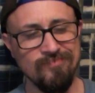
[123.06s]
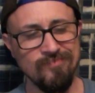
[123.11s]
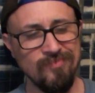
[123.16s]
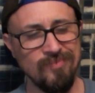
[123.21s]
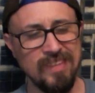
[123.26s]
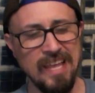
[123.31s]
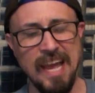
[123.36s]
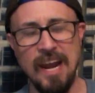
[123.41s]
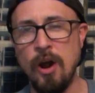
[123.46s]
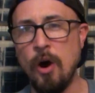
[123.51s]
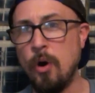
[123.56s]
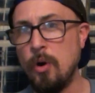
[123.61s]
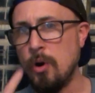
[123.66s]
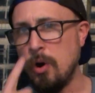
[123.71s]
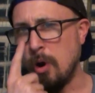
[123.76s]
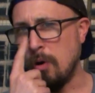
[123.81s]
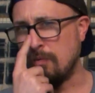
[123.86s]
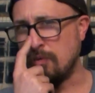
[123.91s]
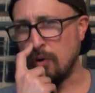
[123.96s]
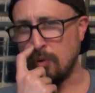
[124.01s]
they don't
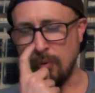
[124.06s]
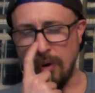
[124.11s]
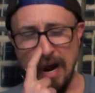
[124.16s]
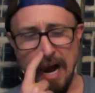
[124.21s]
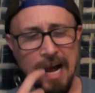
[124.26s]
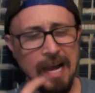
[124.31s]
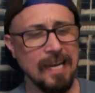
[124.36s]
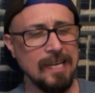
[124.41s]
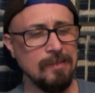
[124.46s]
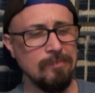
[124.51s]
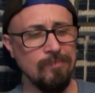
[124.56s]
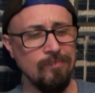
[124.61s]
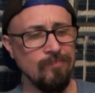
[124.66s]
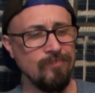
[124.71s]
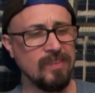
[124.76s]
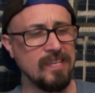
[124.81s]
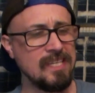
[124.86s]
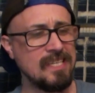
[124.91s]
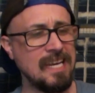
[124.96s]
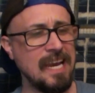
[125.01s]
override
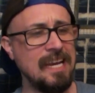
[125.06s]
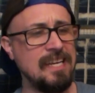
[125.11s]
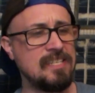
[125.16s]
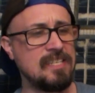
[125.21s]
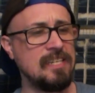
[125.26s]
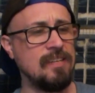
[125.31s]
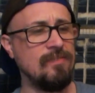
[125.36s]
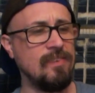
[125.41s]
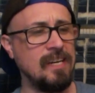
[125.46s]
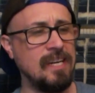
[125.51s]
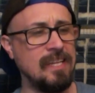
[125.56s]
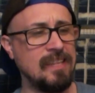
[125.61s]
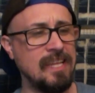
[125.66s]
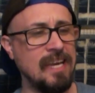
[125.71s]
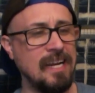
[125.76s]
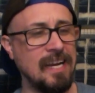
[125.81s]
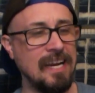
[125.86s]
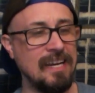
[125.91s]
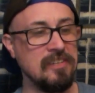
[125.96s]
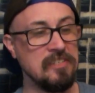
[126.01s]
the taste of
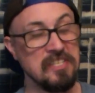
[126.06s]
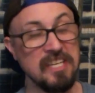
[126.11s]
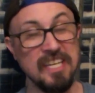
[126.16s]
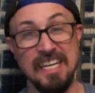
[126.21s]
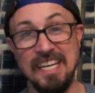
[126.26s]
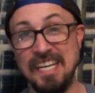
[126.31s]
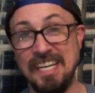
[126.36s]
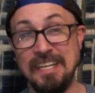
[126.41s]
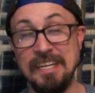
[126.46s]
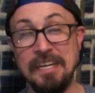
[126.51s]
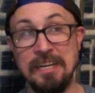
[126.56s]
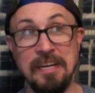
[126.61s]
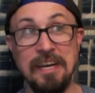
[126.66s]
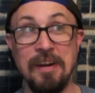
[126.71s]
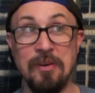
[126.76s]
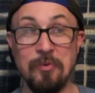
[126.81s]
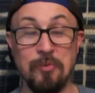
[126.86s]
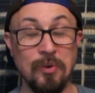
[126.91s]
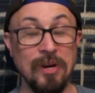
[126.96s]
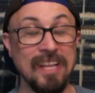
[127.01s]
anything else. It it,
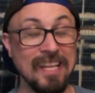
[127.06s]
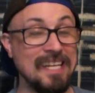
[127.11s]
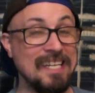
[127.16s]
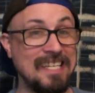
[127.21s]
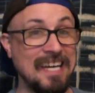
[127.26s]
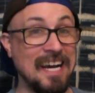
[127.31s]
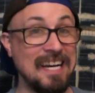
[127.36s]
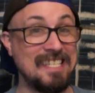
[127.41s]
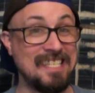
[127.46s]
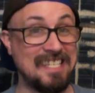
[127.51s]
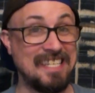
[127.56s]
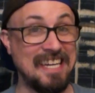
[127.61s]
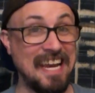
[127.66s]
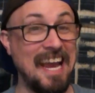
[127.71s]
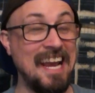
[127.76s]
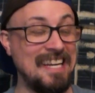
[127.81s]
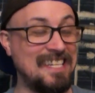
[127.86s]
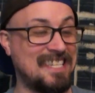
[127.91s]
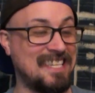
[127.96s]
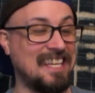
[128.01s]
it really does
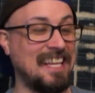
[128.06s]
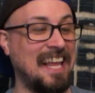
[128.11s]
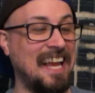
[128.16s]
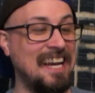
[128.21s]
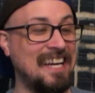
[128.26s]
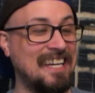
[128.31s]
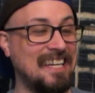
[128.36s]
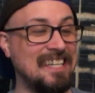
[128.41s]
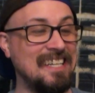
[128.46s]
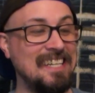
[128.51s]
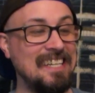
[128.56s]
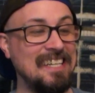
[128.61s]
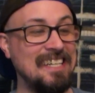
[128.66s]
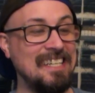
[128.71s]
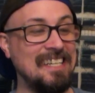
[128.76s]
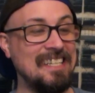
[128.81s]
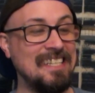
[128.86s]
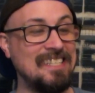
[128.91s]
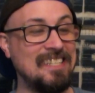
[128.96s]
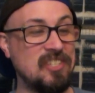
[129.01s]
taste like
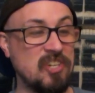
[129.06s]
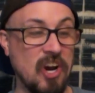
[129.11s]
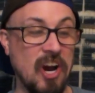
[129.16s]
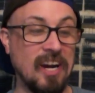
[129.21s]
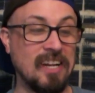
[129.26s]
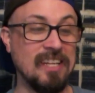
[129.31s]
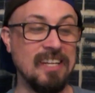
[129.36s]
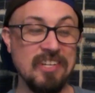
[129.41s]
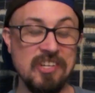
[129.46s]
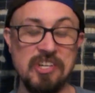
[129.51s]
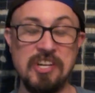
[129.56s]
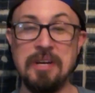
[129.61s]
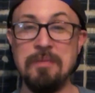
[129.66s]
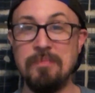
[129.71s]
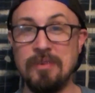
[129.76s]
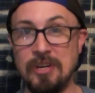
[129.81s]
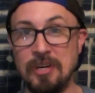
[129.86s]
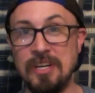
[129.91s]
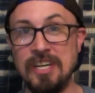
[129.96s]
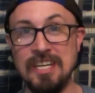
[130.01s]
chocolate
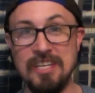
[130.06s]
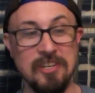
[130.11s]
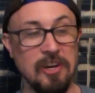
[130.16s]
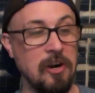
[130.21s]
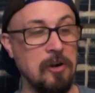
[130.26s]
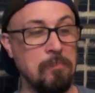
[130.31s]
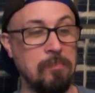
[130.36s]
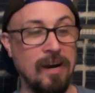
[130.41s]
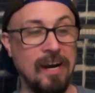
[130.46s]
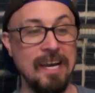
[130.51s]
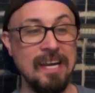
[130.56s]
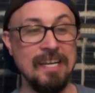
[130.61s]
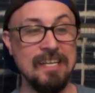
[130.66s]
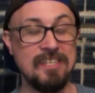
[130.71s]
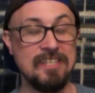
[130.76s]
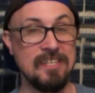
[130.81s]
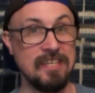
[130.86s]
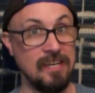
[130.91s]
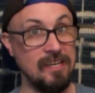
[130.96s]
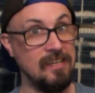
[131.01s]
chip cookie dough
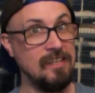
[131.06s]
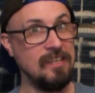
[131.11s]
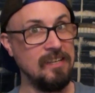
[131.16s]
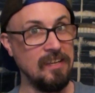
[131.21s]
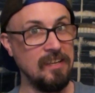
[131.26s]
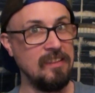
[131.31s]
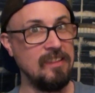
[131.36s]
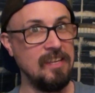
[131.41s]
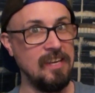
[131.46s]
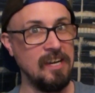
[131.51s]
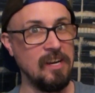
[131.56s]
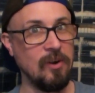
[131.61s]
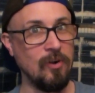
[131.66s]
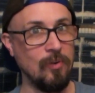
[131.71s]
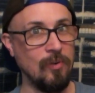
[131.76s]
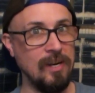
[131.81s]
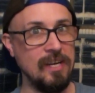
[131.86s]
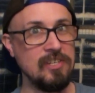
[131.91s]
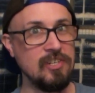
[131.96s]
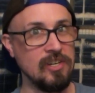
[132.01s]
bites, the
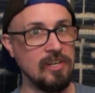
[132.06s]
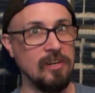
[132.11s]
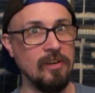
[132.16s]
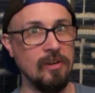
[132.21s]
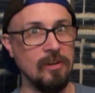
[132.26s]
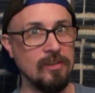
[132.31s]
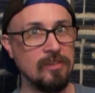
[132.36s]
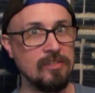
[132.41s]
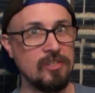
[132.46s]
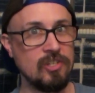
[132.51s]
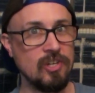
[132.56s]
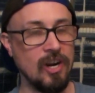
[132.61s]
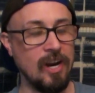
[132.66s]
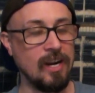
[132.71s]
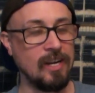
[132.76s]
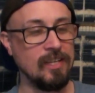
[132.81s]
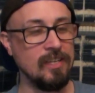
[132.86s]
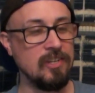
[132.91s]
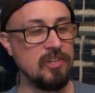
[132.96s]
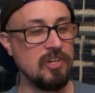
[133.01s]
original
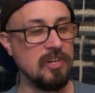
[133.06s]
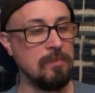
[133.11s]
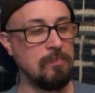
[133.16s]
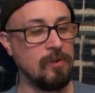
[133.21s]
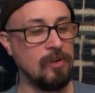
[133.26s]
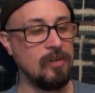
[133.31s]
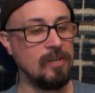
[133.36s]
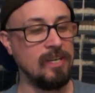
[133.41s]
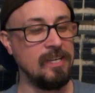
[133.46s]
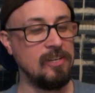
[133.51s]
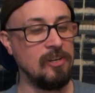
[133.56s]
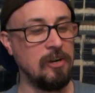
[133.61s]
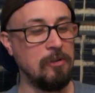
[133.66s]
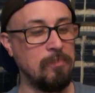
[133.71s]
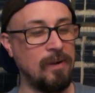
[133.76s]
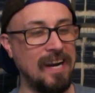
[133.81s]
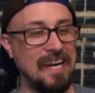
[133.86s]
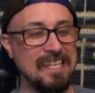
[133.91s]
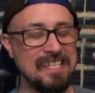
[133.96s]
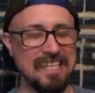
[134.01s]
chocolate chip cookie dough
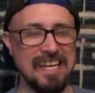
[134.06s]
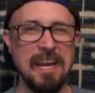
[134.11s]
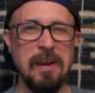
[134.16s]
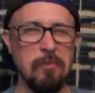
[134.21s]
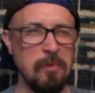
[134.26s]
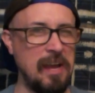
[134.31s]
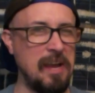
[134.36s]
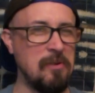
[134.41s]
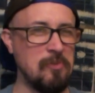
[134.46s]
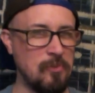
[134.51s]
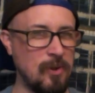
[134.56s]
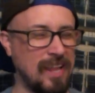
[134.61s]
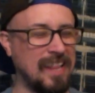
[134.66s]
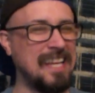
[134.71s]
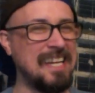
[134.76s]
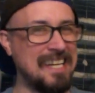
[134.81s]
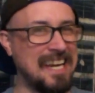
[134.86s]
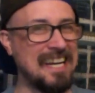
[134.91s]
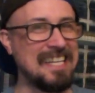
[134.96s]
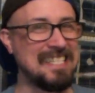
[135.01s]
bites. It it
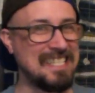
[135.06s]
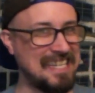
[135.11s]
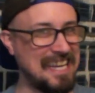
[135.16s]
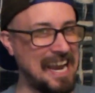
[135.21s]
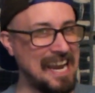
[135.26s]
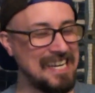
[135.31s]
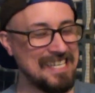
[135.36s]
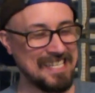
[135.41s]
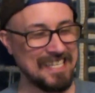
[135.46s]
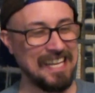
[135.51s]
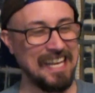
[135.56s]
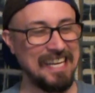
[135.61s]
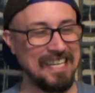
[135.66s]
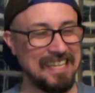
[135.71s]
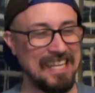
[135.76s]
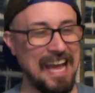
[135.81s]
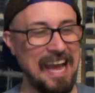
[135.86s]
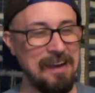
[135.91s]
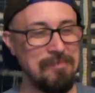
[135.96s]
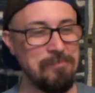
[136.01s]
really does taste
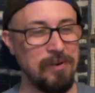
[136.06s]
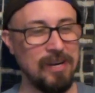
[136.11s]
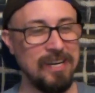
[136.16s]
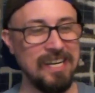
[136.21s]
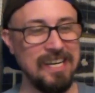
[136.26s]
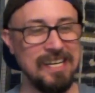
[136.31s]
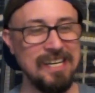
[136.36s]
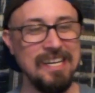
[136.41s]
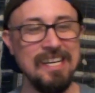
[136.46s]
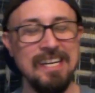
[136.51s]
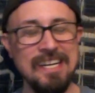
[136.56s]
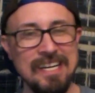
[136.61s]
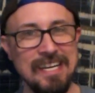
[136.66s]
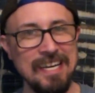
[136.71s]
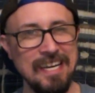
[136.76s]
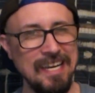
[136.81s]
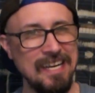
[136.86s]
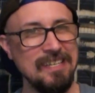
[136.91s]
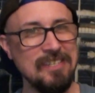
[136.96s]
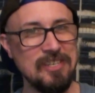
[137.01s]
like that, but in
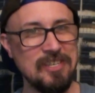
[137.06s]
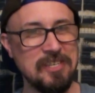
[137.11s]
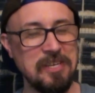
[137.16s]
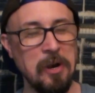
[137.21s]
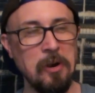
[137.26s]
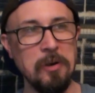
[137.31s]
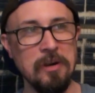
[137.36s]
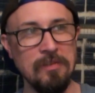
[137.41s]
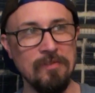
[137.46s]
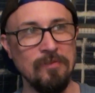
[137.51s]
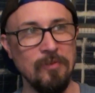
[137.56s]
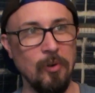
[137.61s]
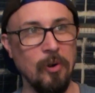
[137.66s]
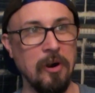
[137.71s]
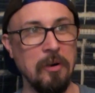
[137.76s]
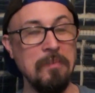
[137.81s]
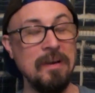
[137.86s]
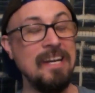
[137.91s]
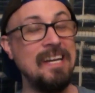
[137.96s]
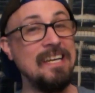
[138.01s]
in soda
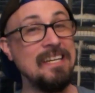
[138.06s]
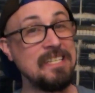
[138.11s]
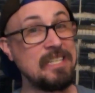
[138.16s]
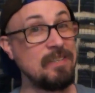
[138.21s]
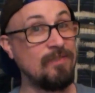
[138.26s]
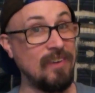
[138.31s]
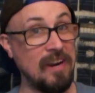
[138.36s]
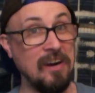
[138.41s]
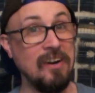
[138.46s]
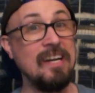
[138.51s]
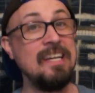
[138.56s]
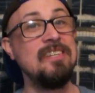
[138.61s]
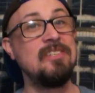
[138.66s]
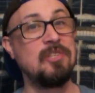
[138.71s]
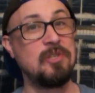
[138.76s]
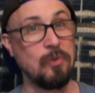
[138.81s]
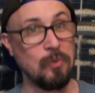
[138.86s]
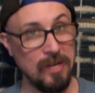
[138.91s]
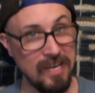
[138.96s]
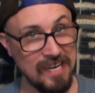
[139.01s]
form. It is very
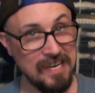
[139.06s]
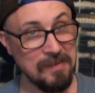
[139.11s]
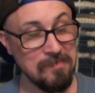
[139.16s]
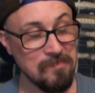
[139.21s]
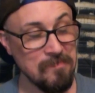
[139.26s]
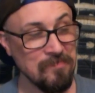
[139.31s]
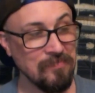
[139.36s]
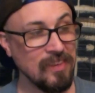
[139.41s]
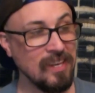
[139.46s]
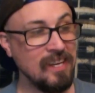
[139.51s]
sweet.